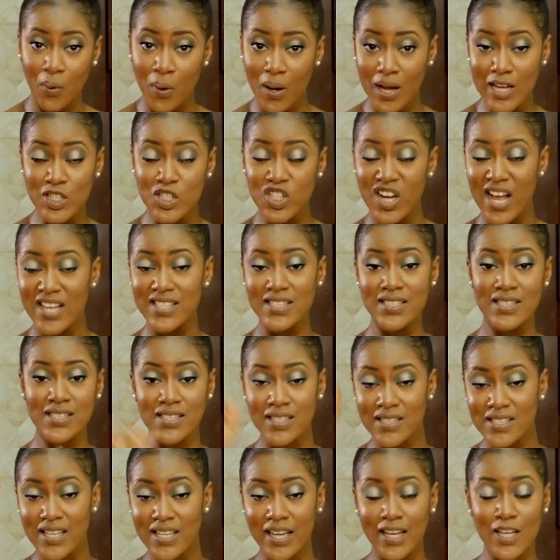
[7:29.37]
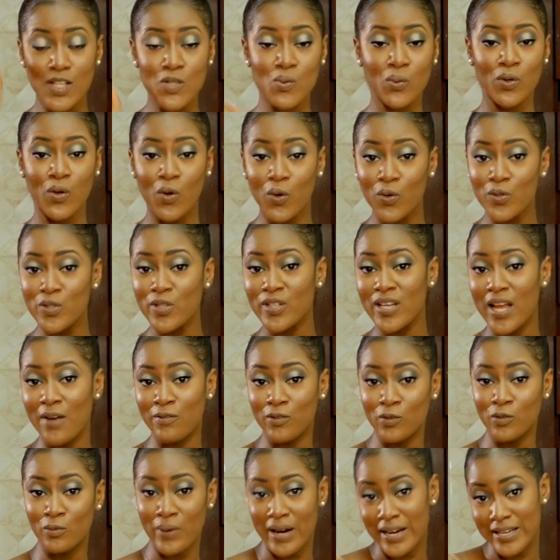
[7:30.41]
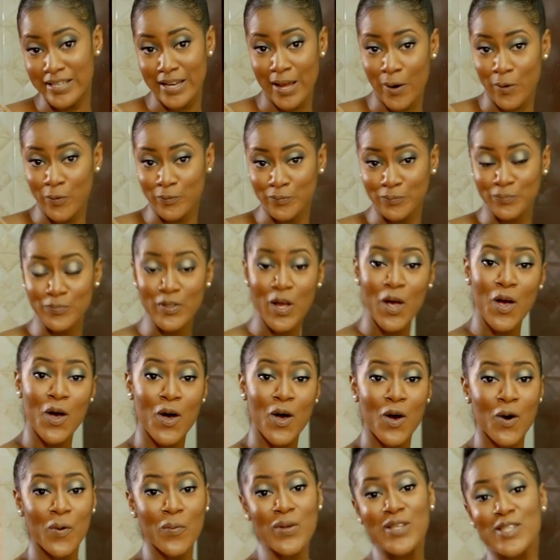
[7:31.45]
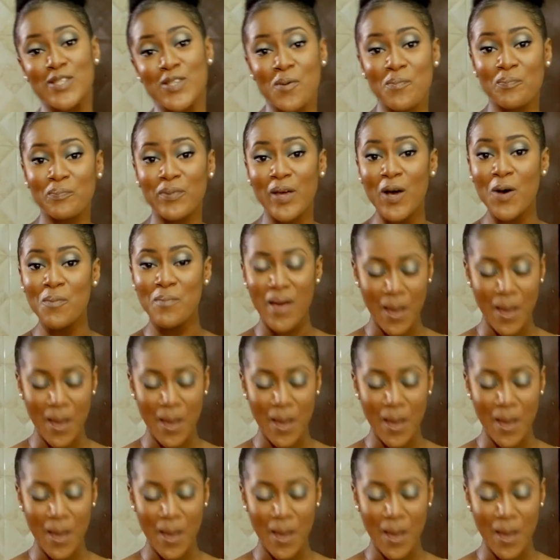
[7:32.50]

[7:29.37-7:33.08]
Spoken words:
and jazz it and take it to a whole new level right now with some bell